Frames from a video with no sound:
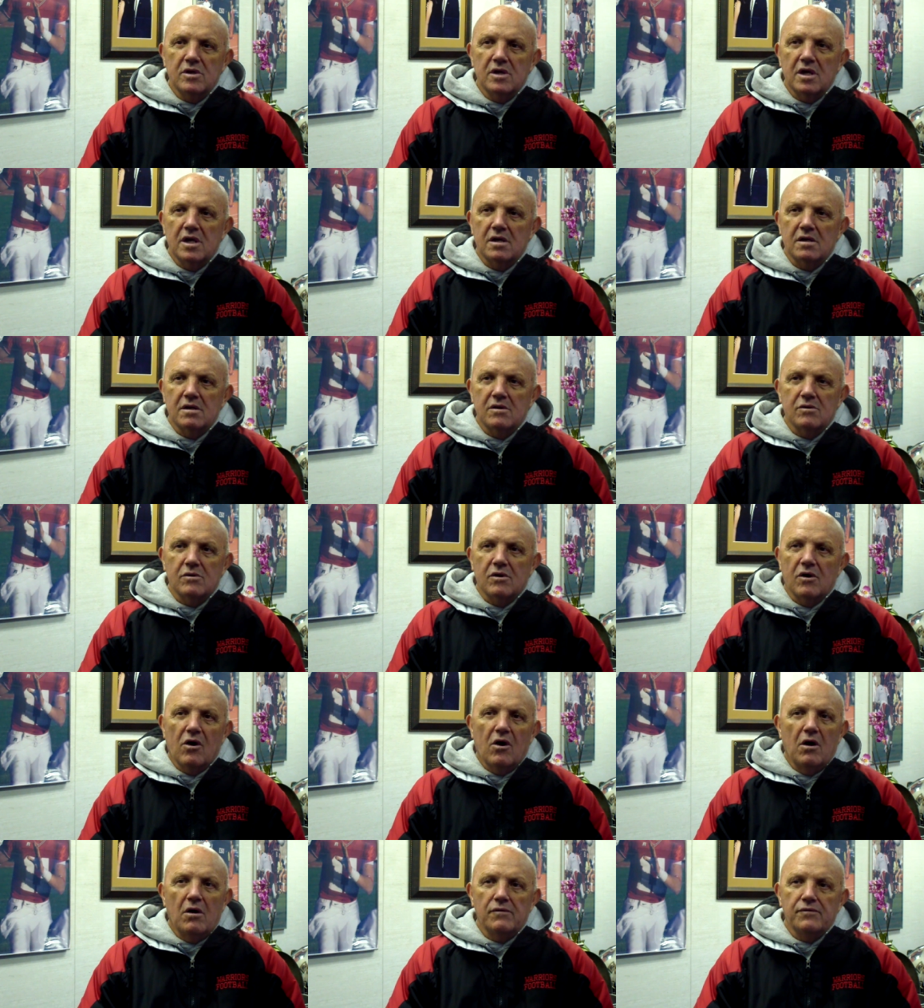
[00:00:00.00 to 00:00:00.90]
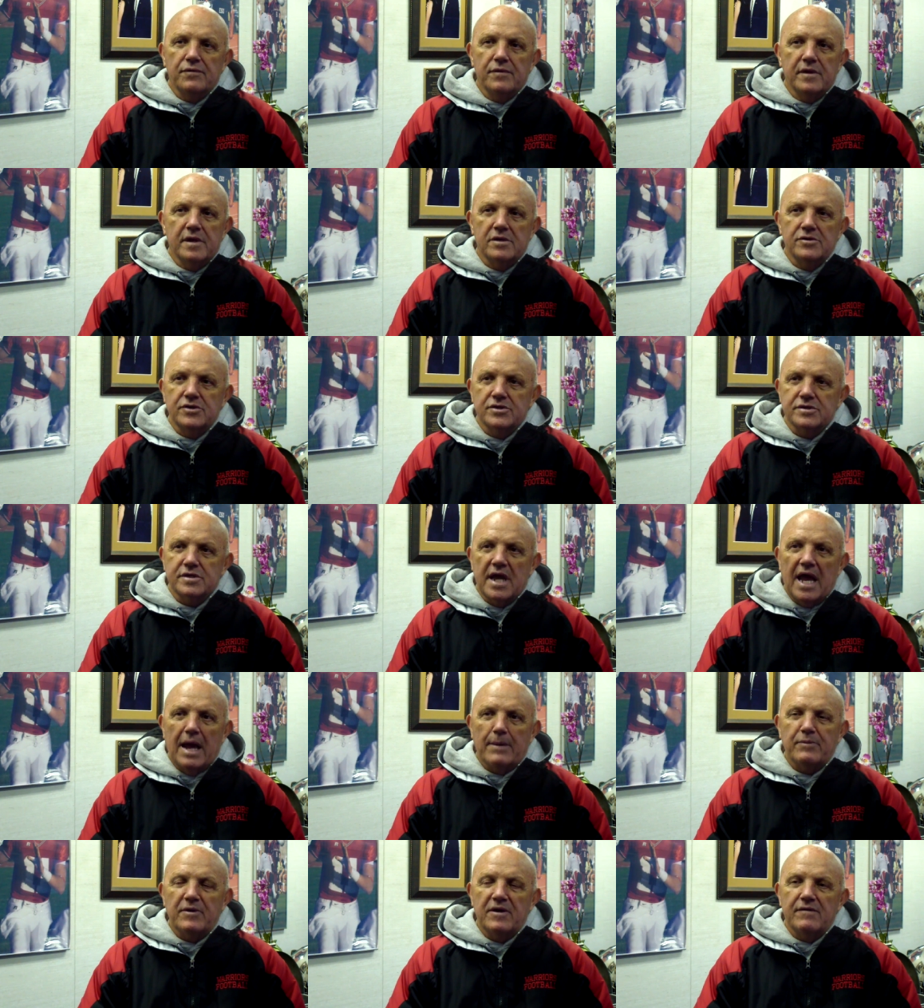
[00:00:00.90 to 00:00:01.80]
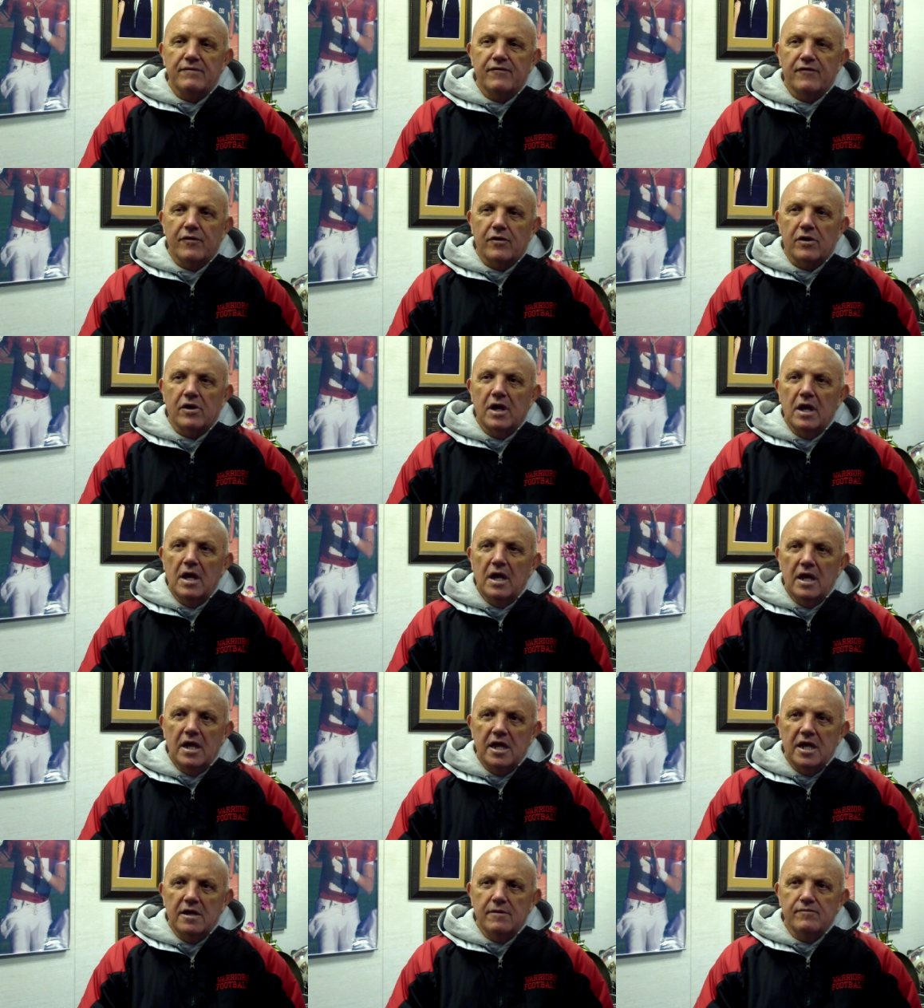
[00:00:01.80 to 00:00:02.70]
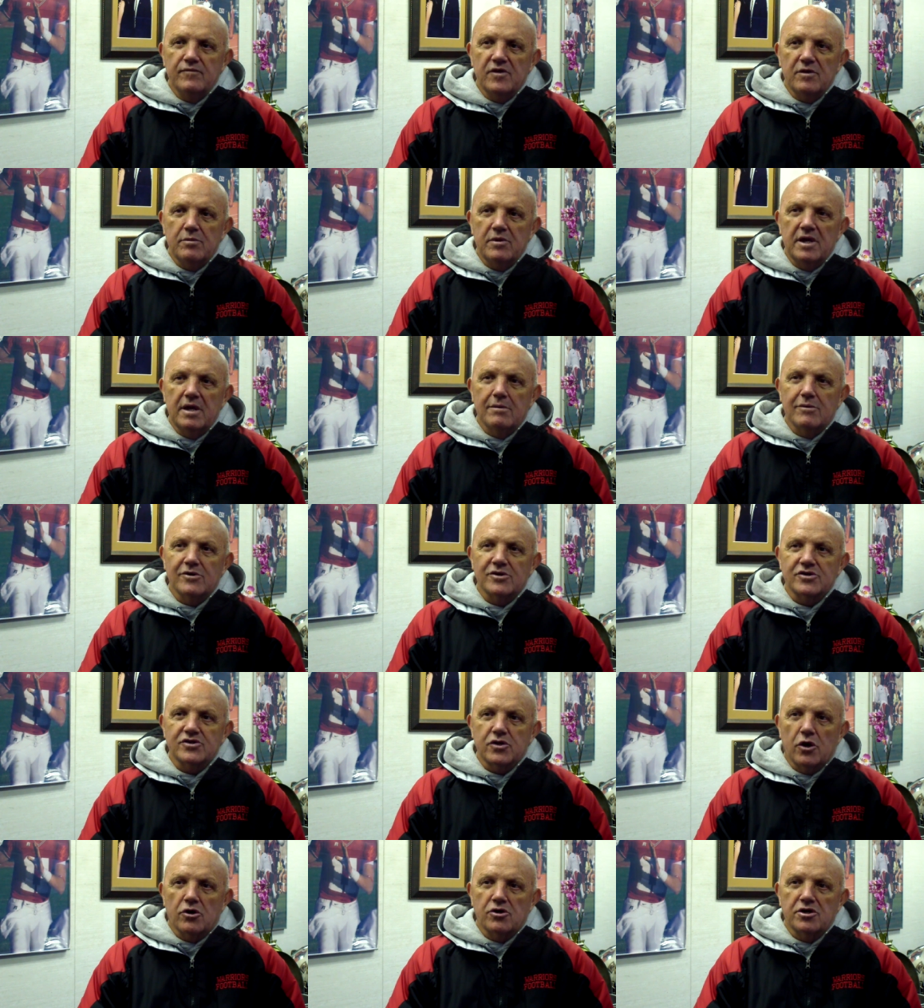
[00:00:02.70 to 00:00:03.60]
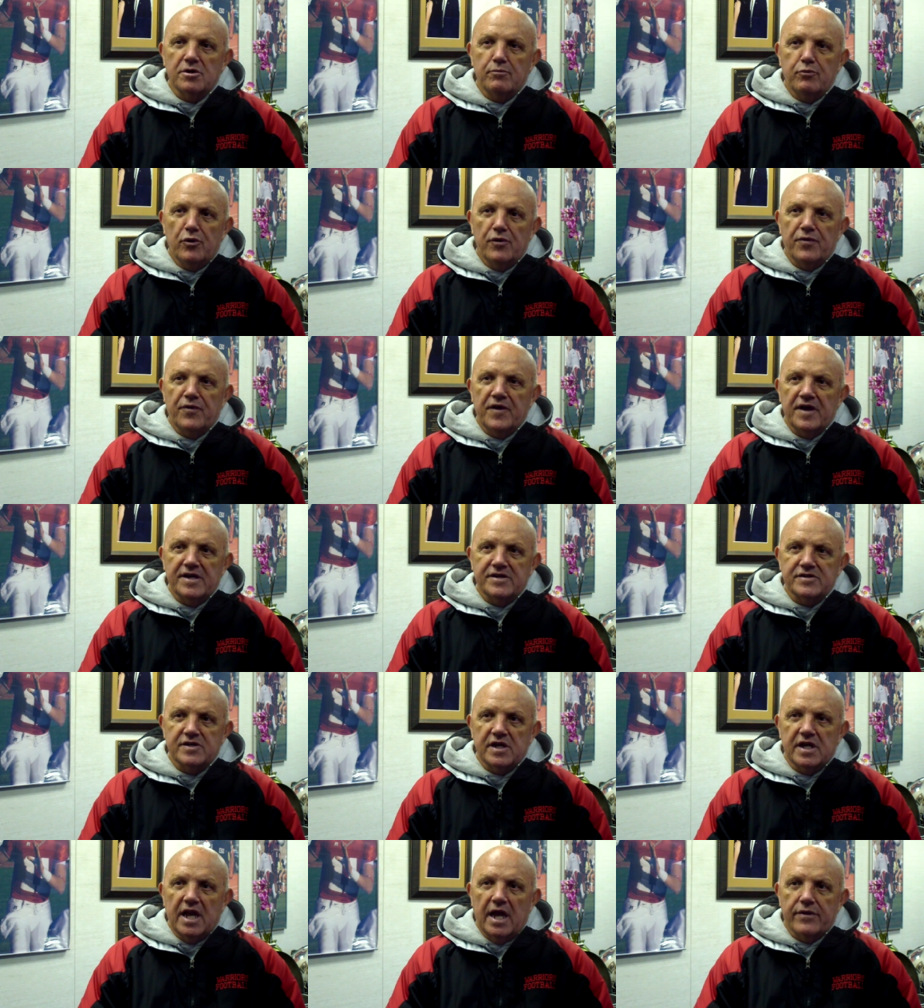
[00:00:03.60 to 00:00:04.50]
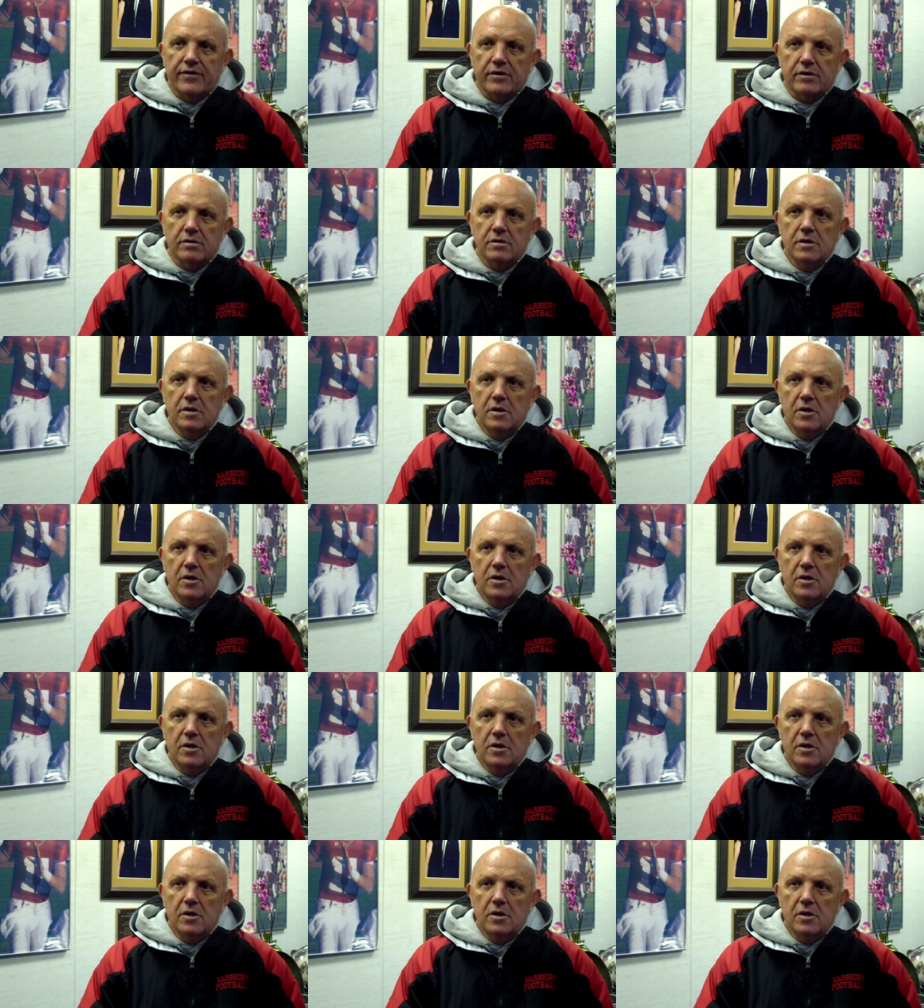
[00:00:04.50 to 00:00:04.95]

And uh, we're all uh, just happy for him to be able to start to put things together,